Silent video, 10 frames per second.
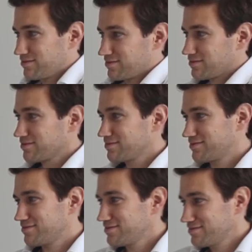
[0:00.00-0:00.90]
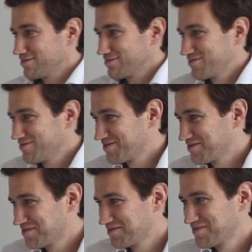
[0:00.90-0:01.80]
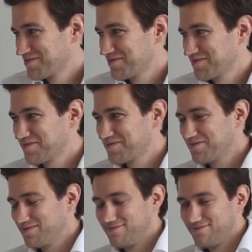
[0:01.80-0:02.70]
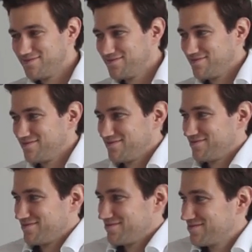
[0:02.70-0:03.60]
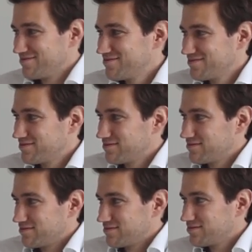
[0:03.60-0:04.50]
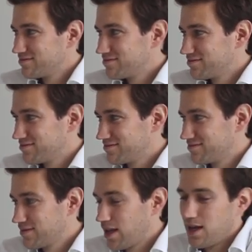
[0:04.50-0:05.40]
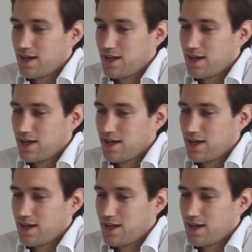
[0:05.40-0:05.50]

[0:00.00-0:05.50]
(silent)